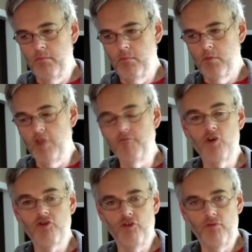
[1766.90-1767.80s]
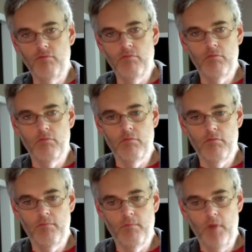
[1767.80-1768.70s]
conversion
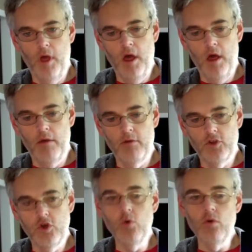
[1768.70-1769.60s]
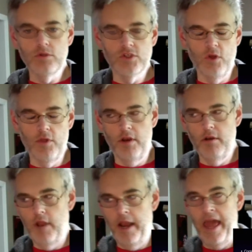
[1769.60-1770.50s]
tools, so that
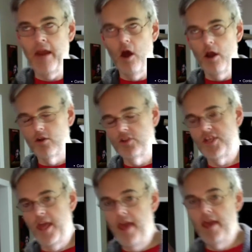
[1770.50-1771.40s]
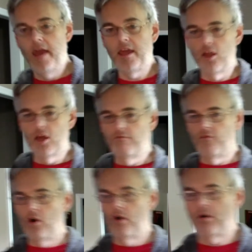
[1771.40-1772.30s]
an add-on could say, hey, I can
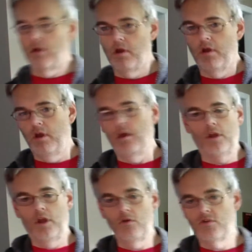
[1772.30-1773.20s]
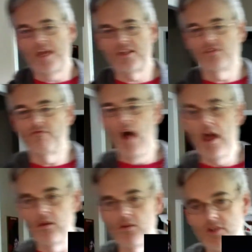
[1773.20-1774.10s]
convert text
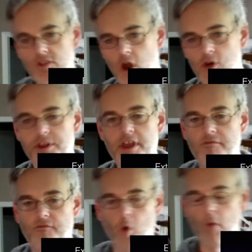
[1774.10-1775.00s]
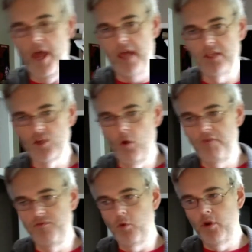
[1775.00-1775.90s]
files into RTF format. So
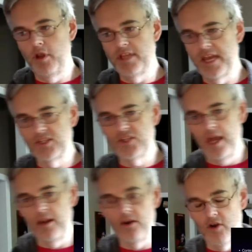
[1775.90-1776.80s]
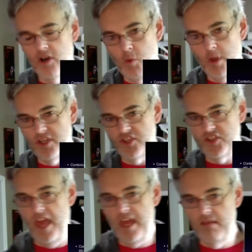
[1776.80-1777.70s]
if you were in a text editor and you went to
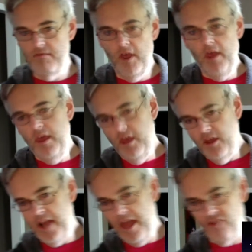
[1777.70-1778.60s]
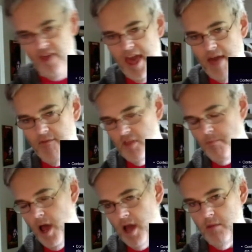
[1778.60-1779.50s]
save, you could actually have at the
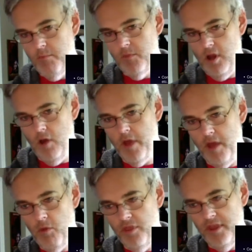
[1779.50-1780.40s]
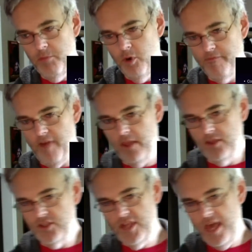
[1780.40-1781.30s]
bottom, okay, well, the input file
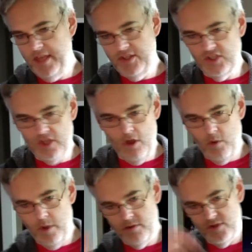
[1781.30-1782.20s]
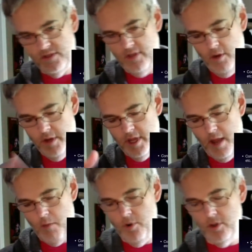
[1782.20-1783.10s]
is text, so it's, it can
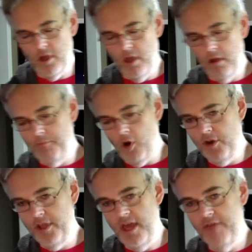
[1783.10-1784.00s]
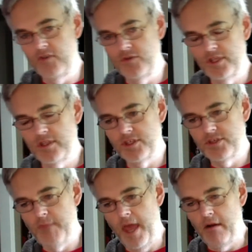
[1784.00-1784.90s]
output RTF using
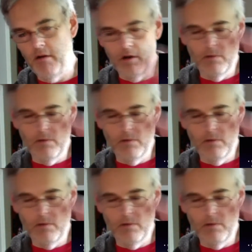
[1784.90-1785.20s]
this add-on.